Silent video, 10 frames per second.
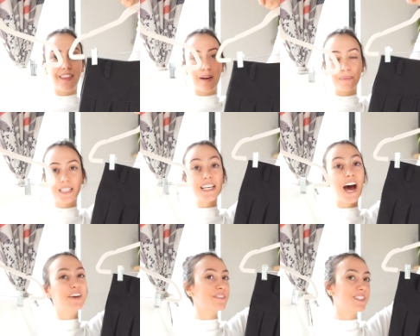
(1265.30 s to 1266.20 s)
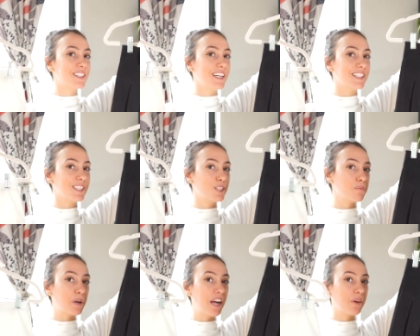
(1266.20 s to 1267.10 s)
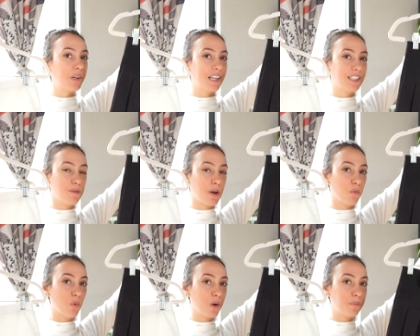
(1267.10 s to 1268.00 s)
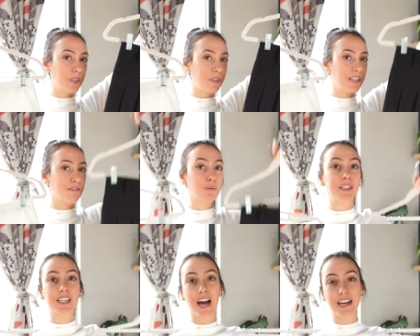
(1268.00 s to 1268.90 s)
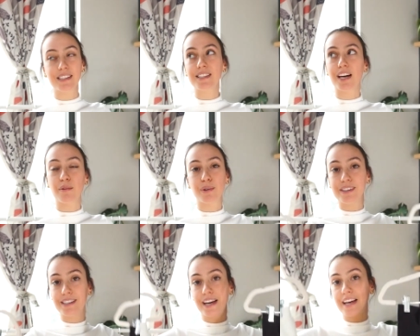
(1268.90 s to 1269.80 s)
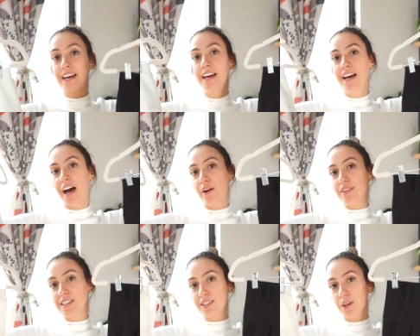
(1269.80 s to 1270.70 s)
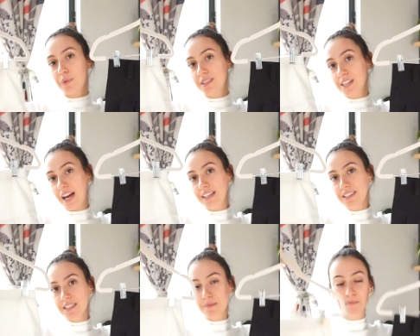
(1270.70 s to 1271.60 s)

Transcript: themselves this spring when it gets a bit warmer, even with tights. I really like how these look with tights.